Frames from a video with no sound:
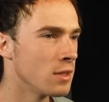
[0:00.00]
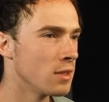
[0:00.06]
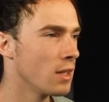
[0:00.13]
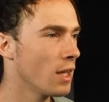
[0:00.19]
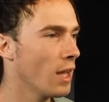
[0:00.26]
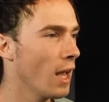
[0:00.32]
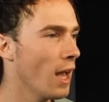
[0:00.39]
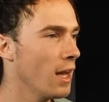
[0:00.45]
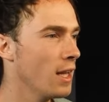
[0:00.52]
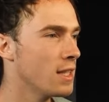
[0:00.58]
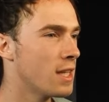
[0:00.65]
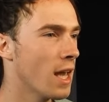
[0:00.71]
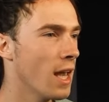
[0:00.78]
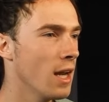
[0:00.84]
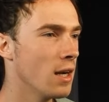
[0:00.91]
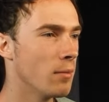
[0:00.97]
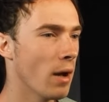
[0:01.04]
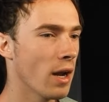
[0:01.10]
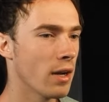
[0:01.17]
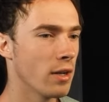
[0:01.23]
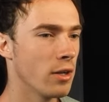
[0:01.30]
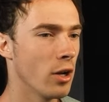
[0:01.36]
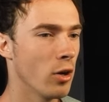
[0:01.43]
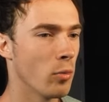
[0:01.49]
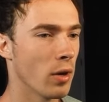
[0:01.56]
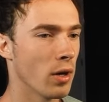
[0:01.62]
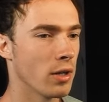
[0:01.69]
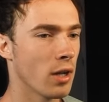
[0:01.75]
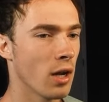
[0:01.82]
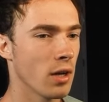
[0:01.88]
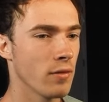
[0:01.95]
They added Tatum out of
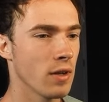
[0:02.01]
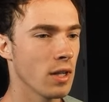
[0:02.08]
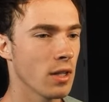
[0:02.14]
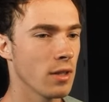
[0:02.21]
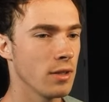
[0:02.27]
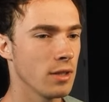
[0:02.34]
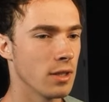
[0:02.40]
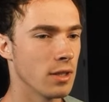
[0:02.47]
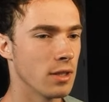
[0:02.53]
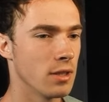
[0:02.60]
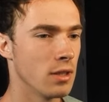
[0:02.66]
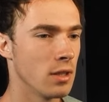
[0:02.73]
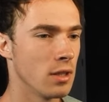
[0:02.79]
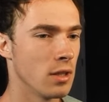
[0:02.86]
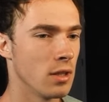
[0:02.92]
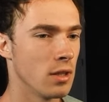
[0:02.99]
nowhere. Donovan Clingan.